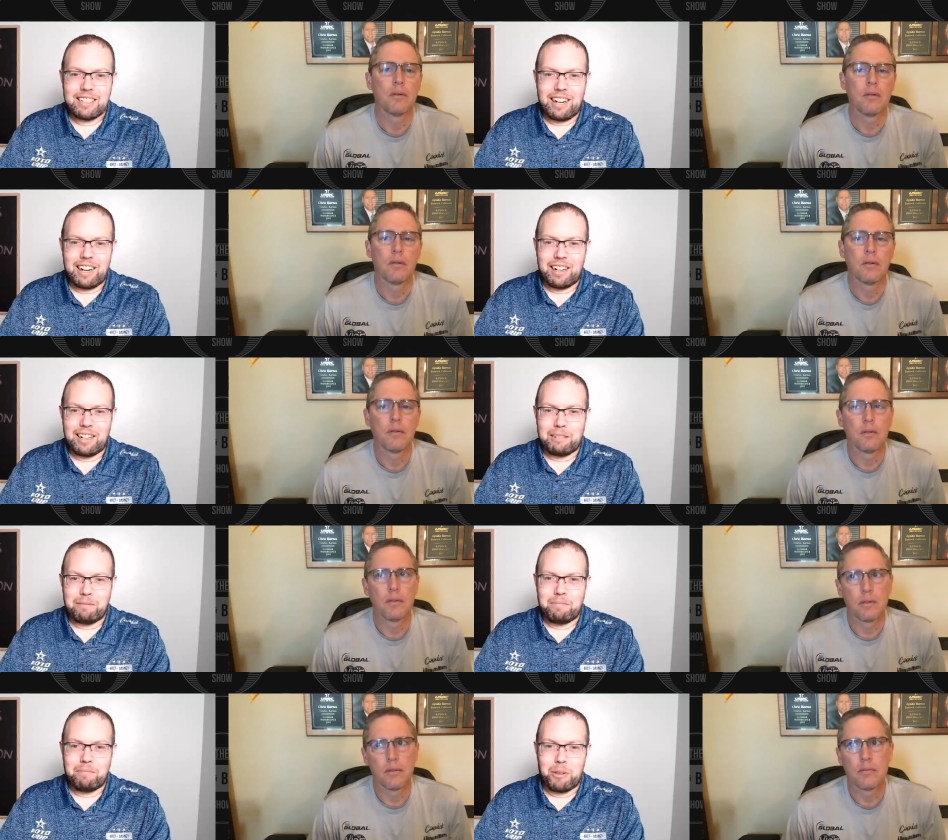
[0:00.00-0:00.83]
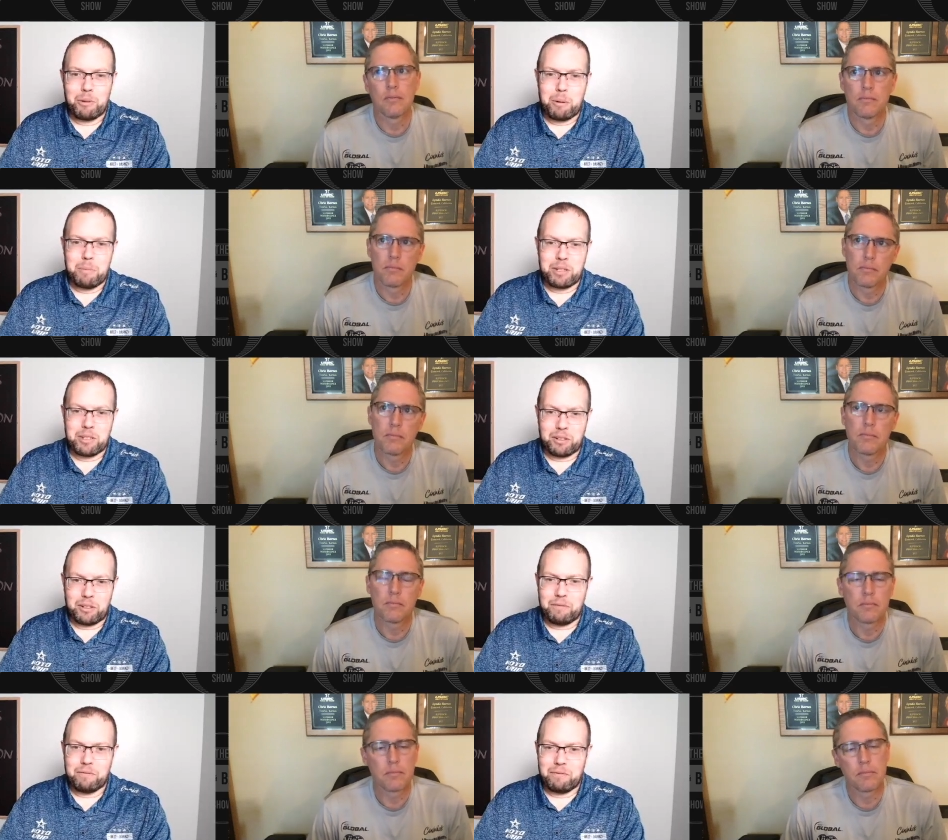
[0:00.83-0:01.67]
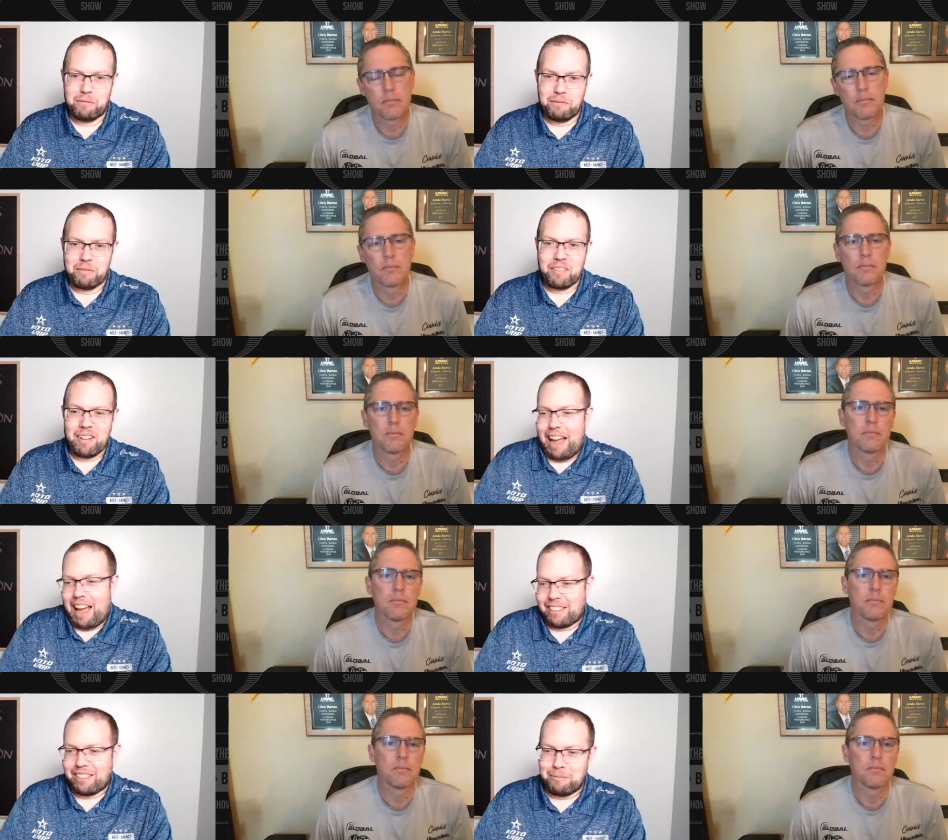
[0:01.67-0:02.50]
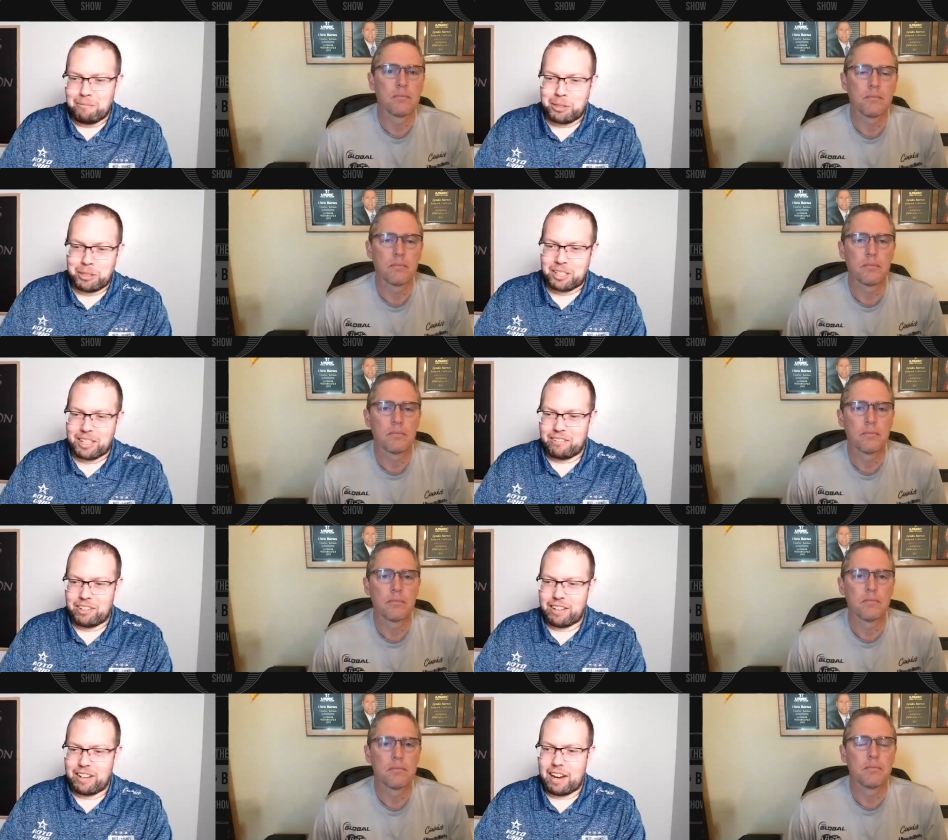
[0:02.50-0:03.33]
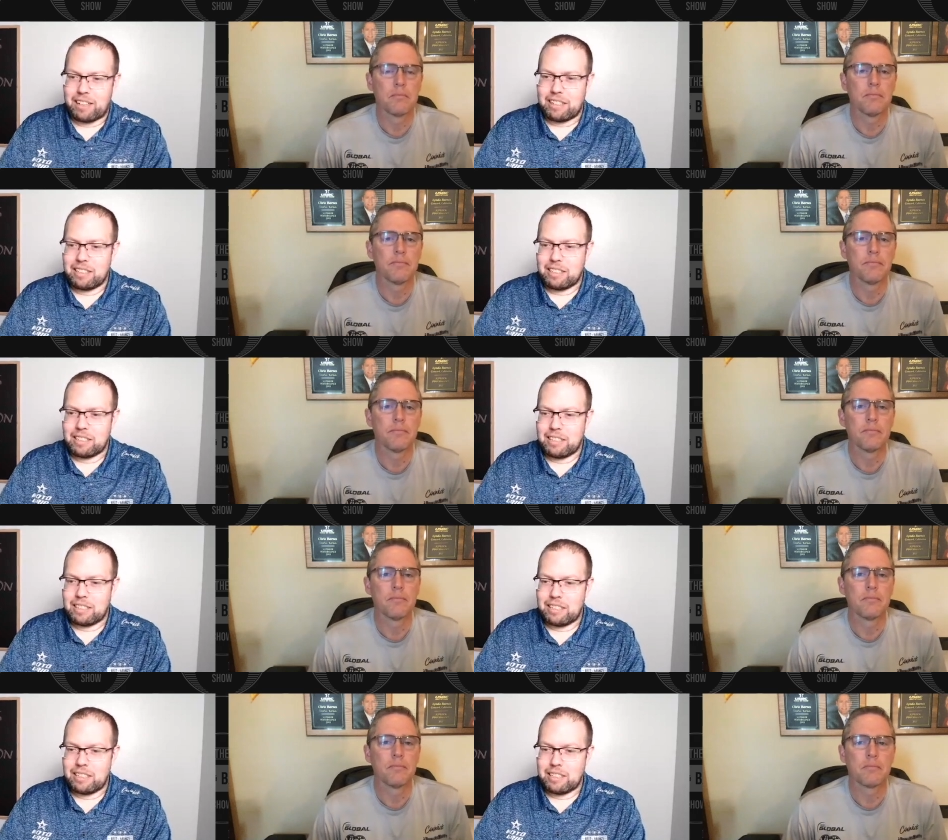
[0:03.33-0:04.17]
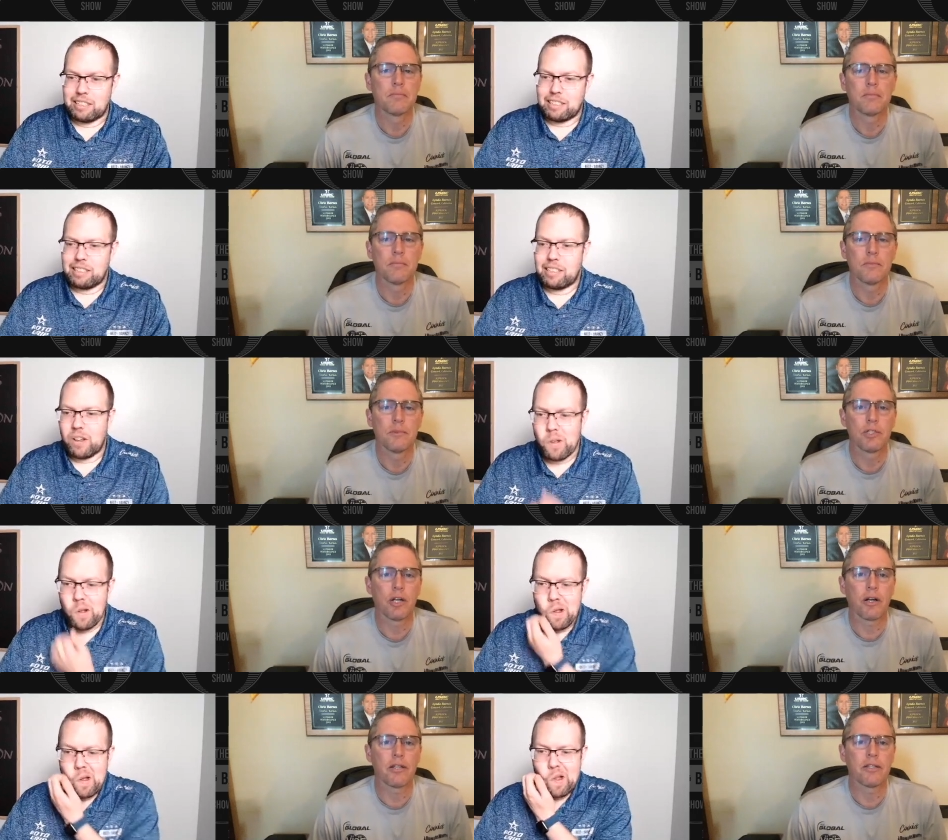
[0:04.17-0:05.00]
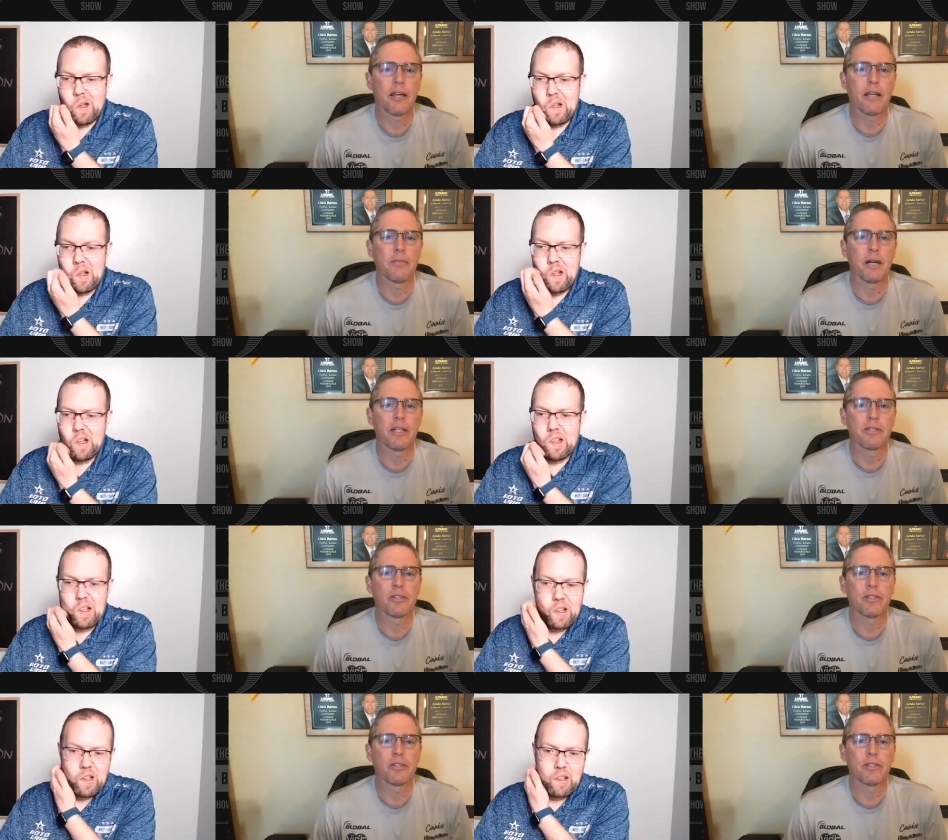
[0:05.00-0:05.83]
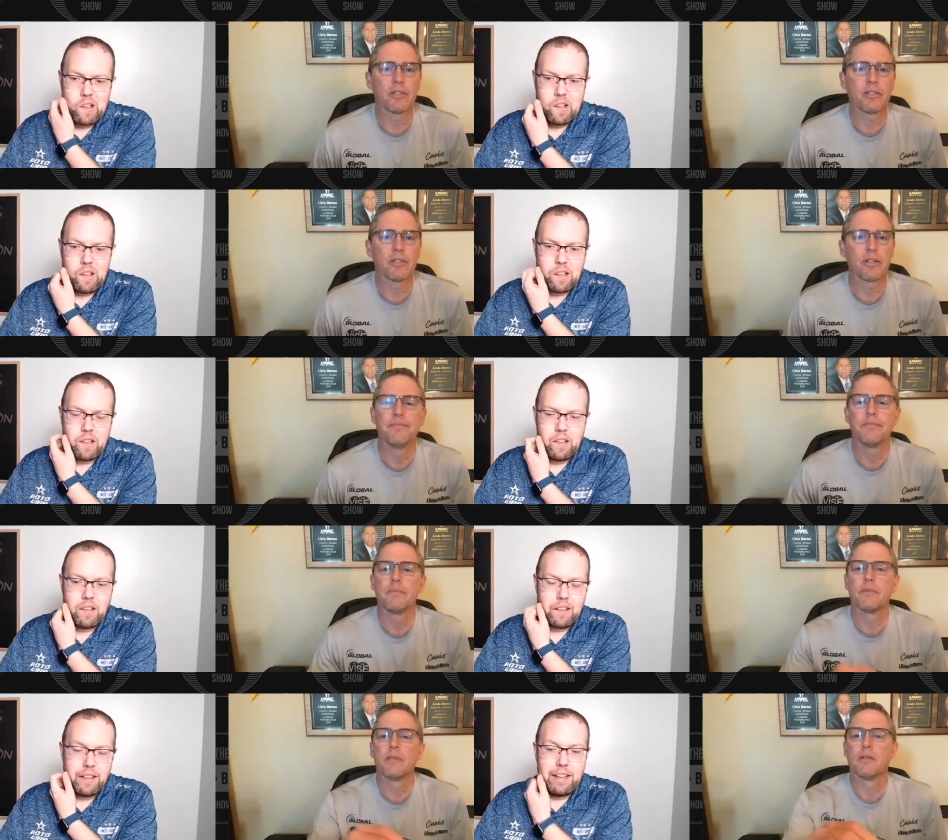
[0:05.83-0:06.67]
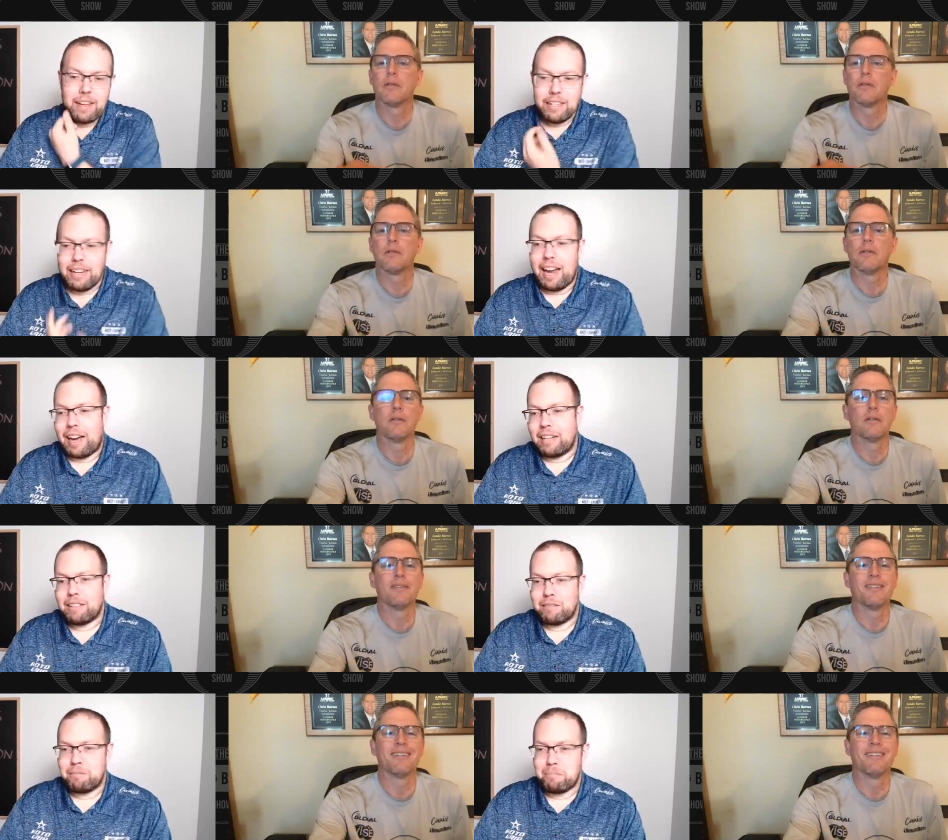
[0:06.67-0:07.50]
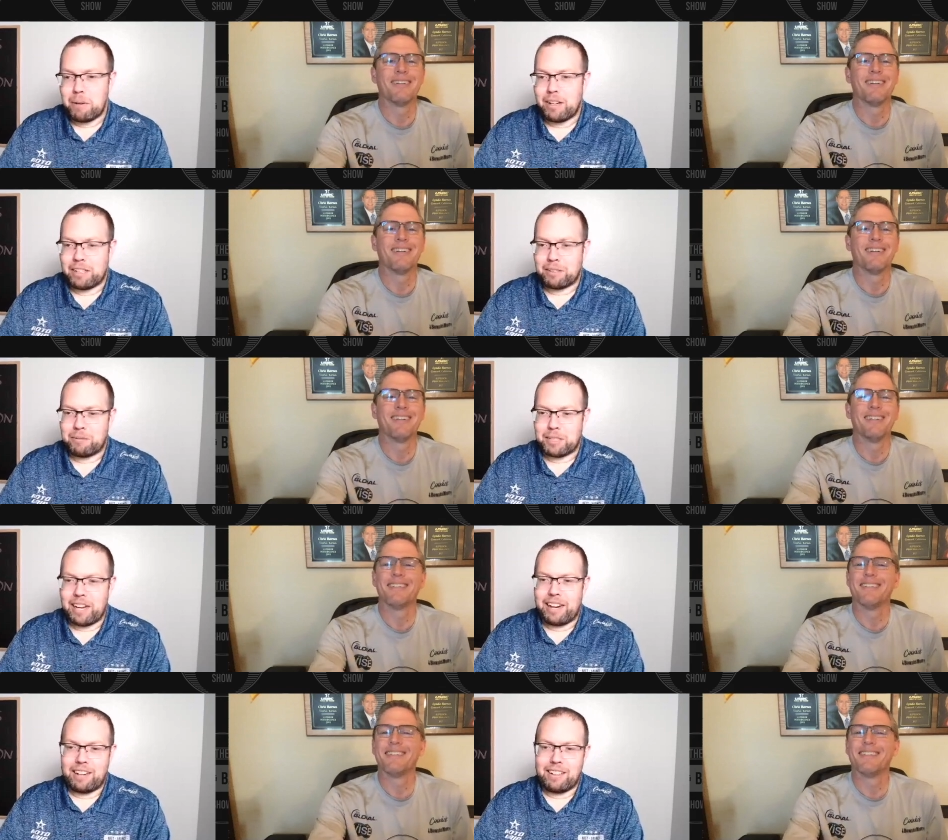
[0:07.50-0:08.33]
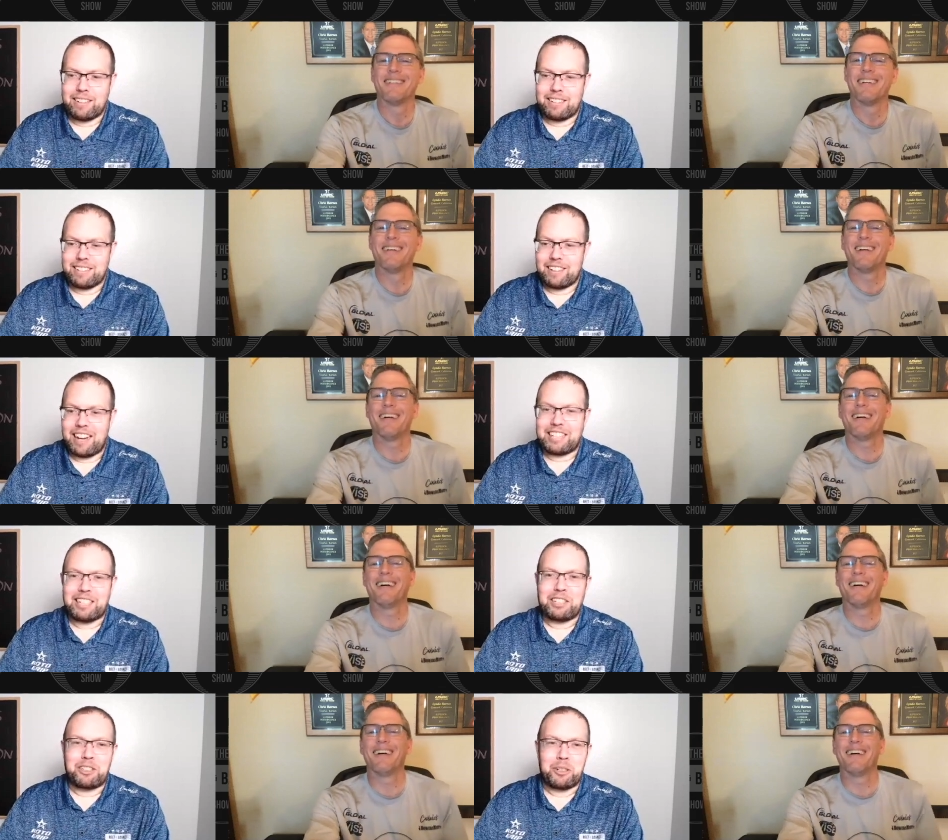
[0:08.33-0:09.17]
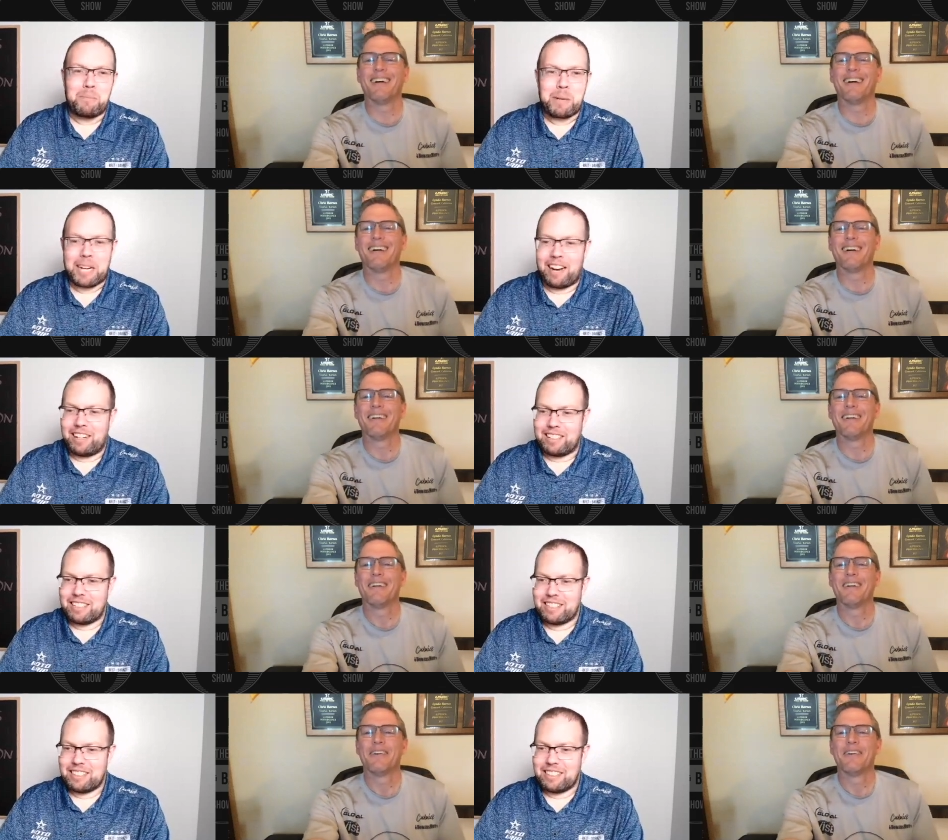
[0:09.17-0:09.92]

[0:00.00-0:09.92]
Speaker 1: Um, the women's tour. I, we'll just leave it at that.
Speaker 2: Cherie Tan might
Speaker 1: disagree. Yeah, but that's what I'm saying. I said super kind.